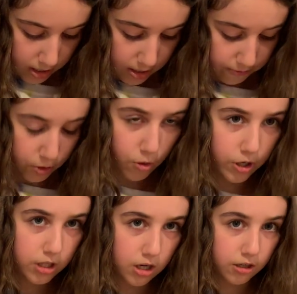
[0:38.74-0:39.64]
If the
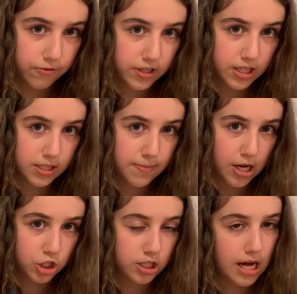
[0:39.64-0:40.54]
choreography doesn't
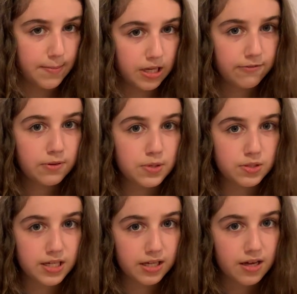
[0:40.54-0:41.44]
match the timing of the
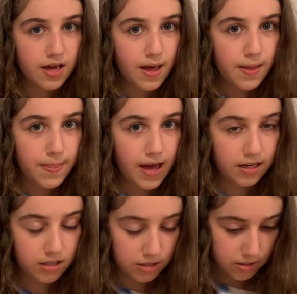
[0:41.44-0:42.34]
music,
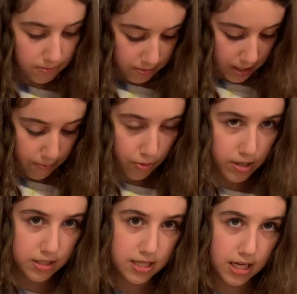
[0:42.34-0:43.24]
that could get
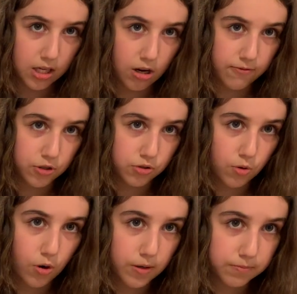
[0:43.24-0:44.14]
points taken off your
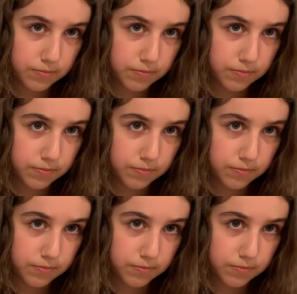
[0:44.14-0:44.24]
score.